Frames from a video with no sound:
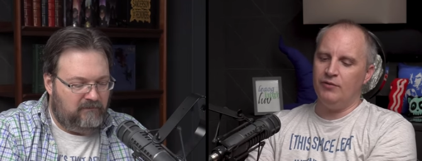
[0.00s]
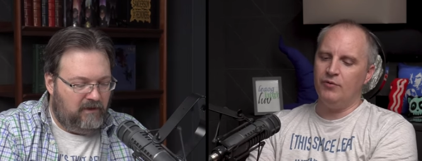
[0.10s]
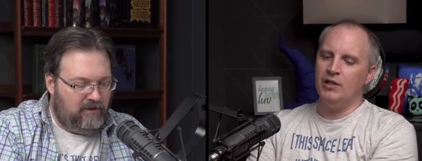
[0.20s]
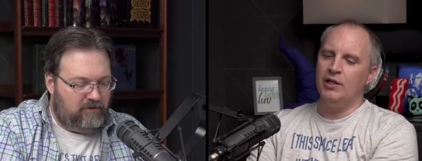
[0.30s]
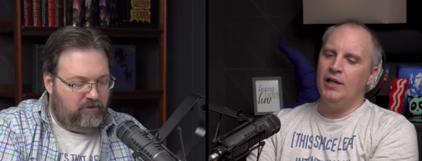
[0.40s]

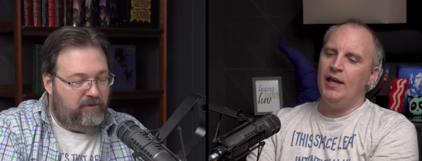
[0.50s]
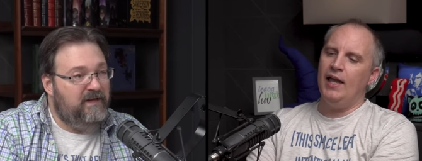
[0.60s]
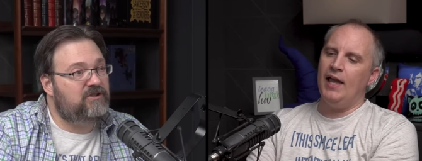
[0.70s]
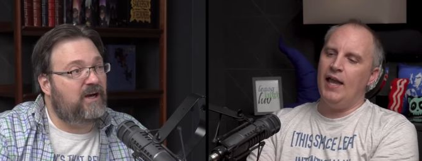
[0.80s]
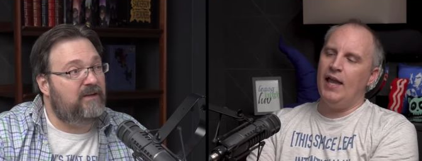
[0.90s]
Speaker 1: different.
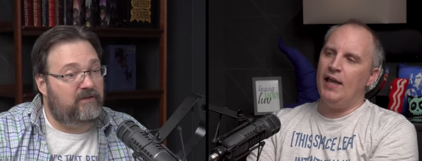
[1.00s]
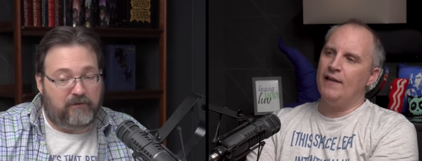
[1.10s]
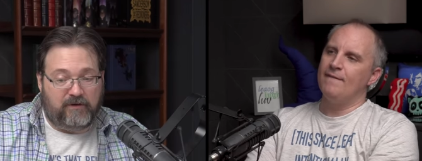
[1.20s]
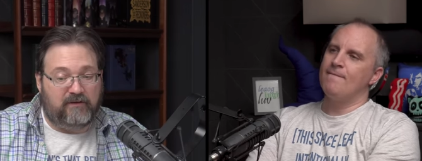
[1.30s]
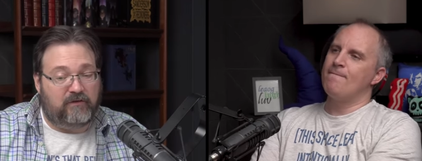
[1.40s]
Korean Chinese
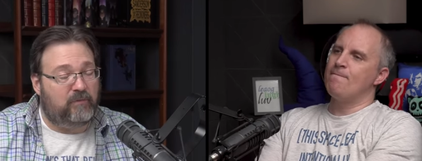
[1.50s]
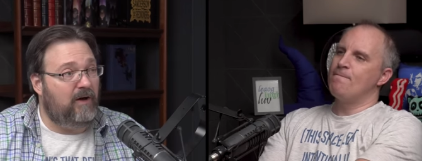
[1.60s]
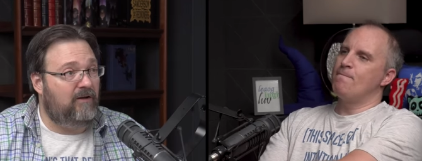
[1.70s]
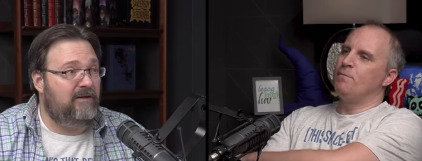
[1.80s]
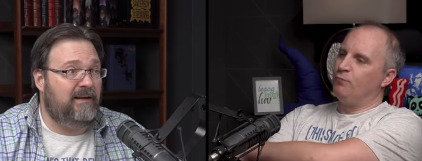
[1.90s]
food is as
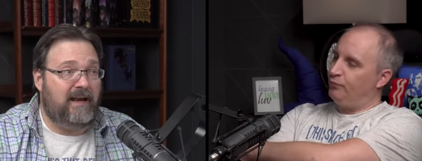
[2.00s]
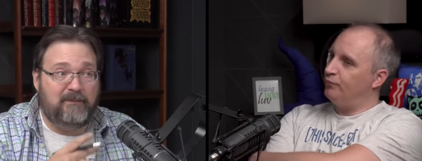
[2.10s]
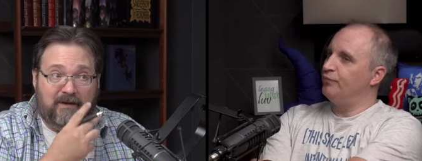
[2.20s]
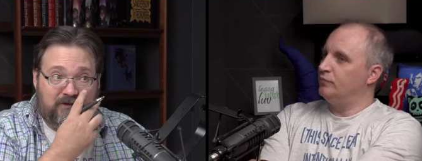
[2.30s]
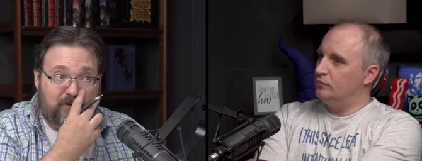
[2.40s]
well, and I
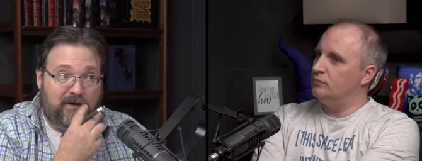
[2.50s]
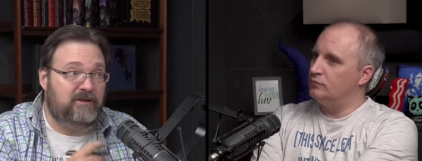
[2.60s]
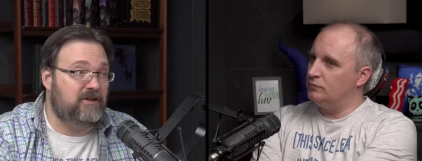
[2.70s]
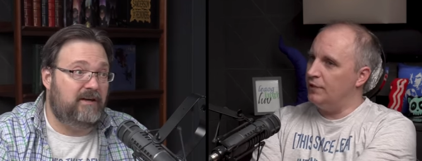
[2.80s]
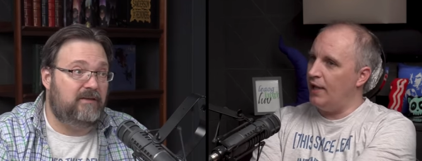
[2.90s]
miss Korean
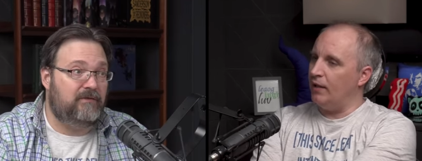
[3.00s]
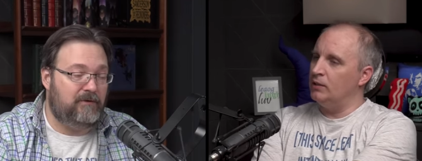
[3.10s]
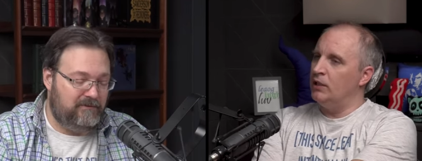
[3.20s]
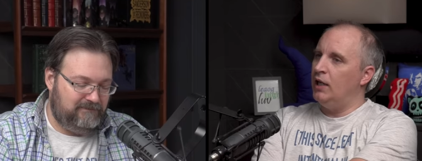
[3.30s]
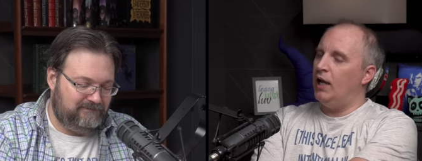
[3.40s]
Chinese yeah.
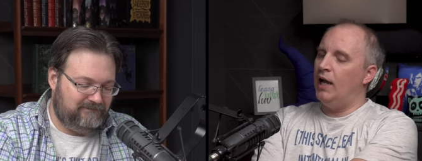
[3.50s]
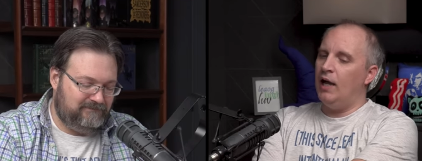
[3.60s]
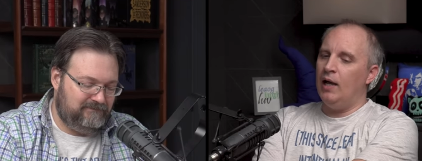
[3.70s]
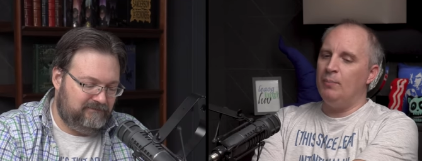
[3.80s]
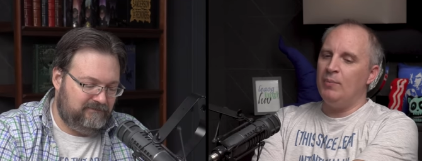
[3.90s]
food.
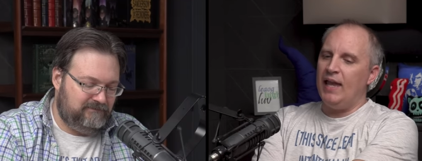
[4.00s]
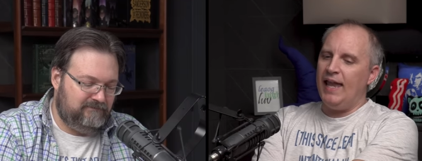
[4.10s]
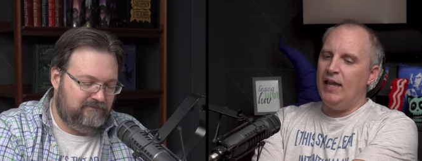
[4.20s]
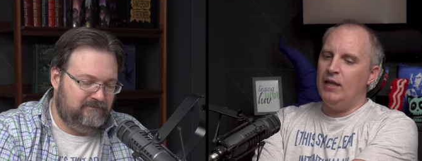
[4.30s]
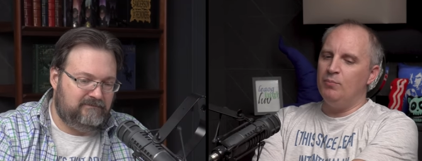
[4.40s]
Um,
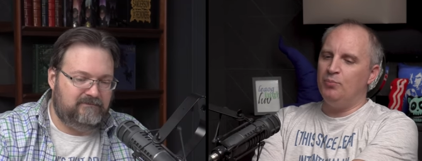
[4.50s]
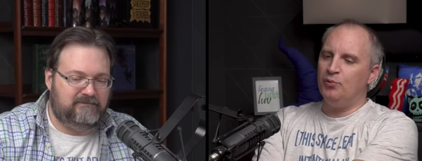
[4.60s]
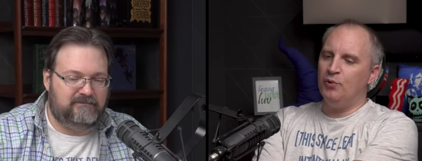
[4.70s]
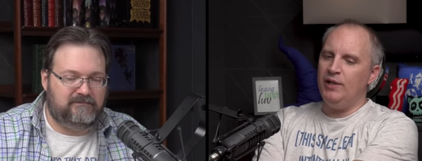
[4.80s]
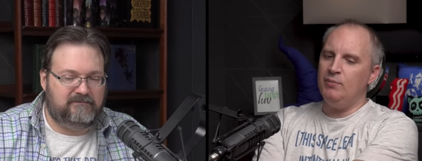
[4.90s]

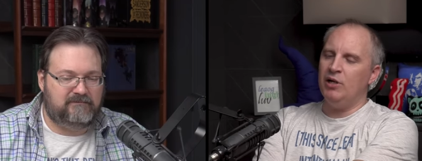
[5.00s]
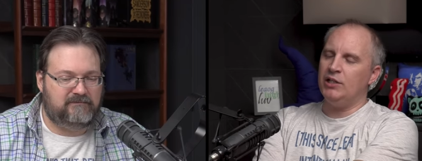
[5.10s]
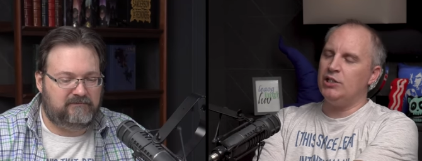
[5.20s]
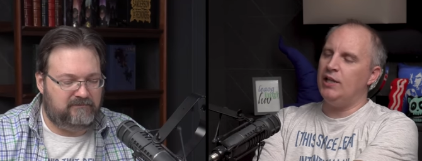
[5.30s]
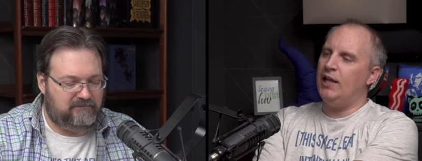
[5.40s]
pretty
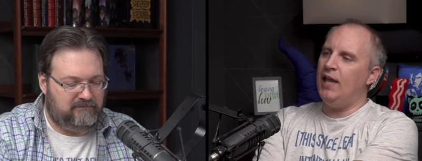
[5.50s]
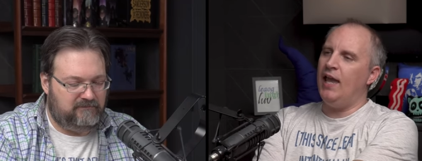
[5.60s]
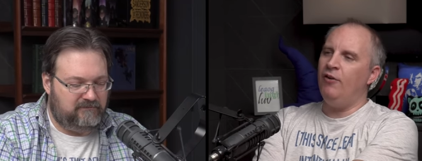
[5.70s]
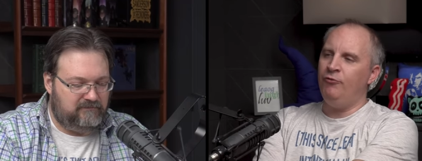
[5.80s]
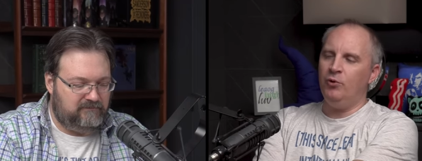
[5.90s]
much
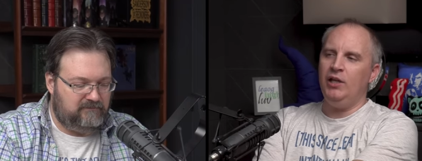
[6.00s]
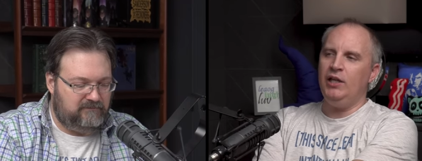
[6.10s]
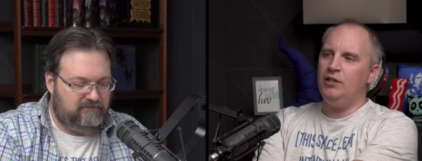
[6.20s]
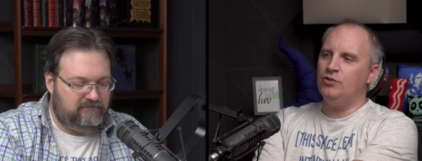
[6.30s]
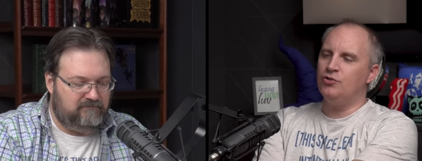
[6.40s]

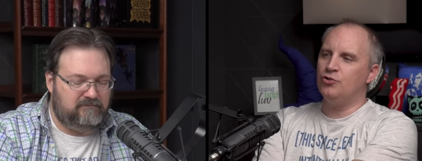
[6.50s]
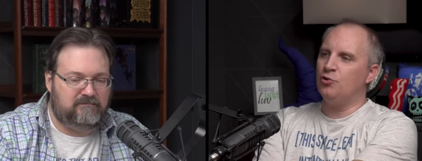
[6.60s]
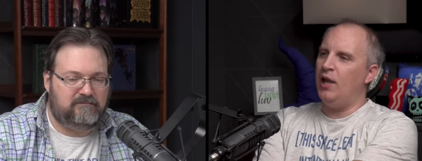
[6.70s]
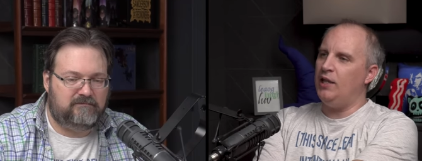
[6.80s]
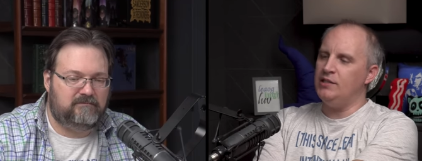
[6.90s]
every
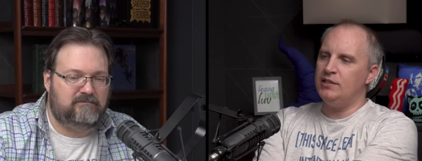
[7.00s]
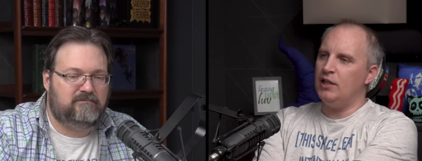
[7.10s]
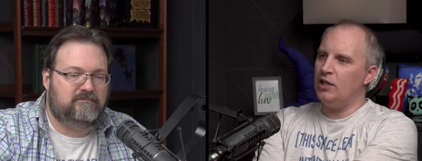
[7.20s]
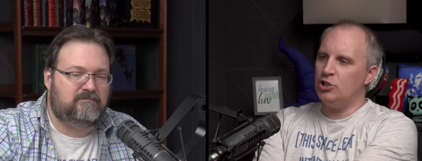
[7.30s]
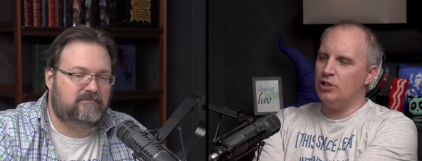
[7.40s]
train
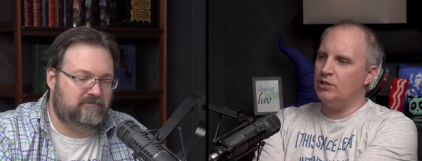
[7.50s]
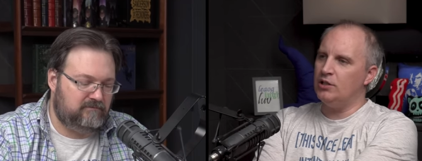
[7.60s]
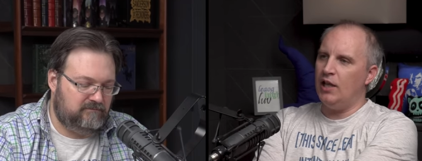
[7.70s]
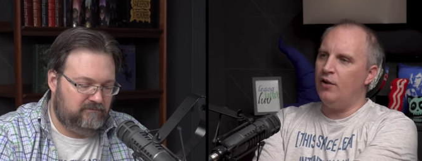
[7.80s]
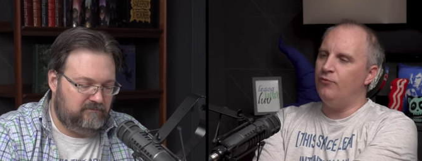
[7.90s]

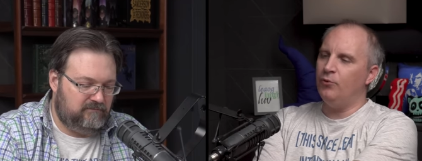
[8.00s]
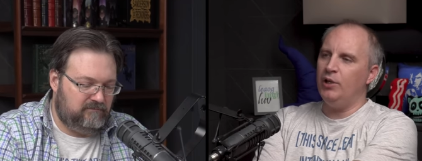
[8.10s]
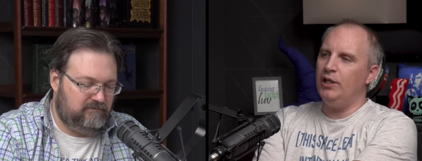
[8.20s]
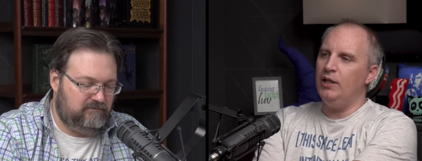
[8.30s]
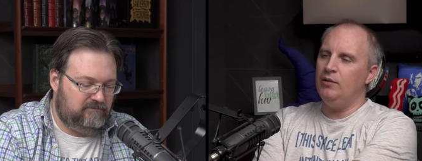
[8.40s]
station,
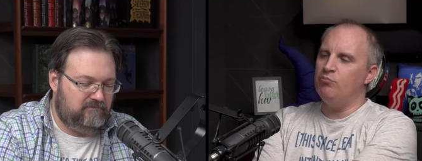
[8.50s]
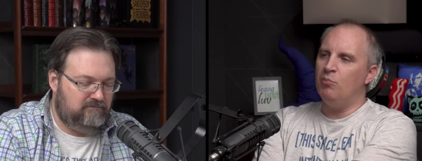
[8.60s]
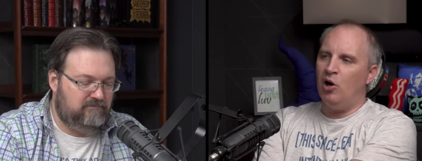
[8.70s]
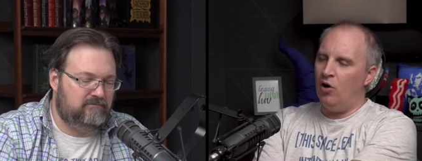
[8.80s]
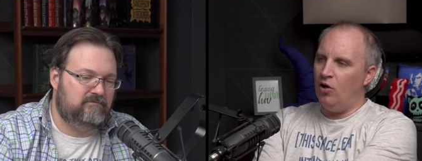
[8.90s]
every
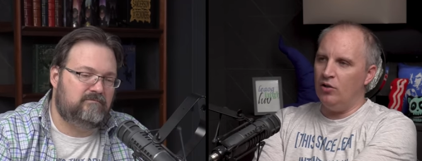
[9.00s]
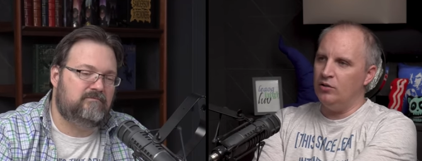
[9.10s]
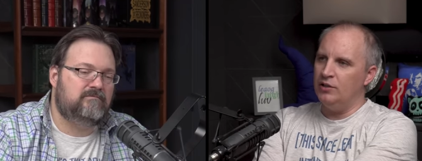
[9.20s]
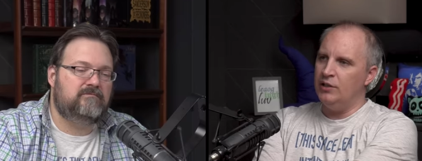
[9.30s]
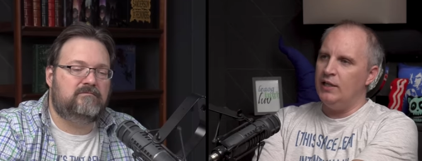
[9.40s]

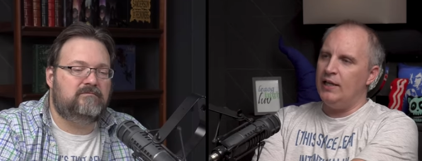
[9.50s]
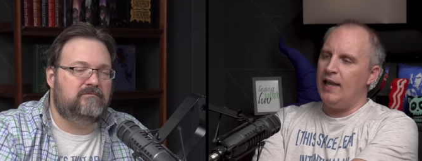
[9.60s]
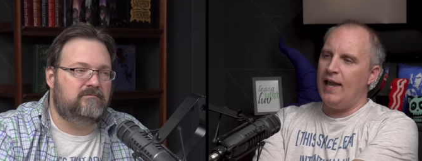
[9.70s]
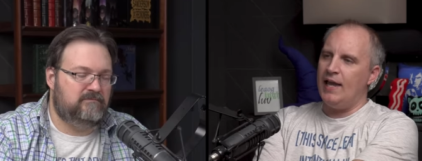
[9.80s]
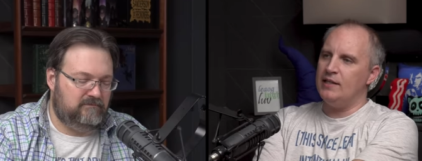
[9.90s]
mall
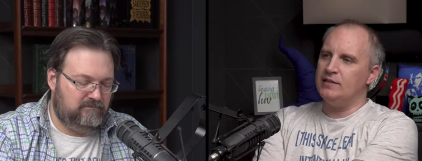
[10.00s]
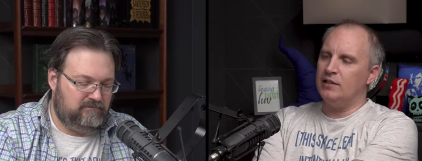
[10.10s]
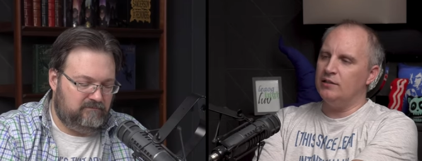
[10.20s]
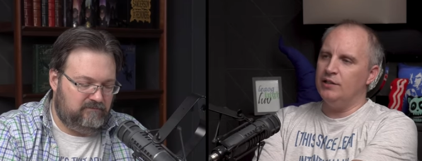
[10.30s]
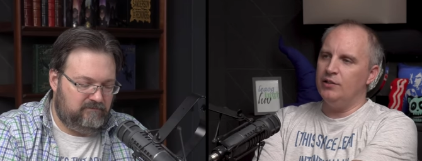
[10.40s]
mm-hmm.
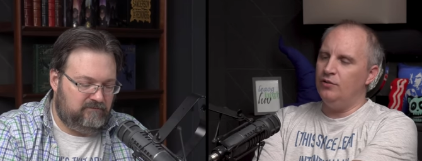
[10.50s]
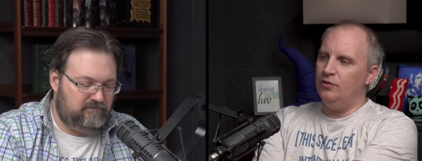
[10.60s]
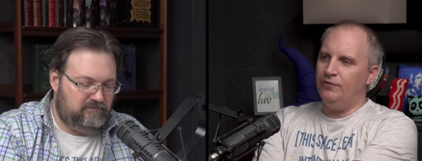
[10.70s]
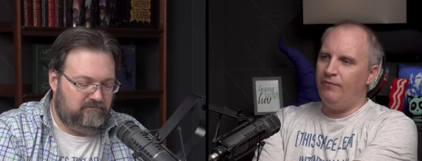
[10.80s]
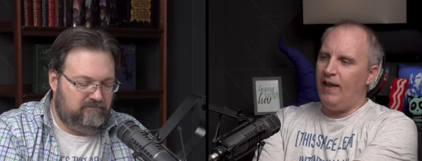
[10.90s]
has a
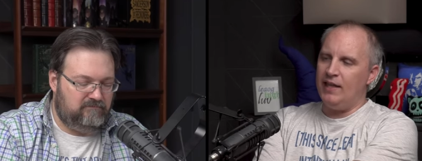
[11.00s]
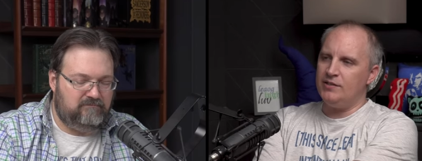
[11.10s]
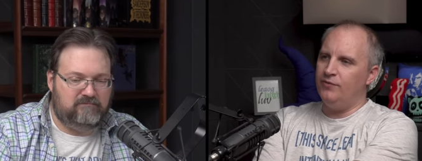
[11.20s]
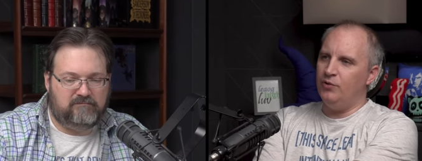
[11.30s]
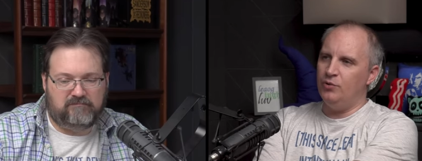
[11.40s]
little
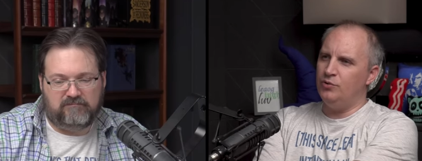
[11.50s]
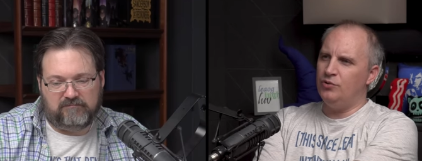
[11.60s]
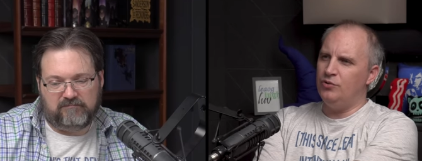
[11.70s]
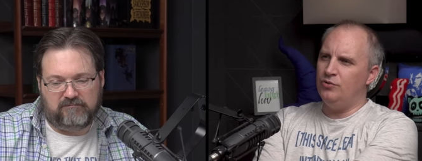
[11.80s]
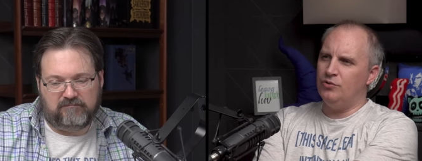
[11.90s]
fast food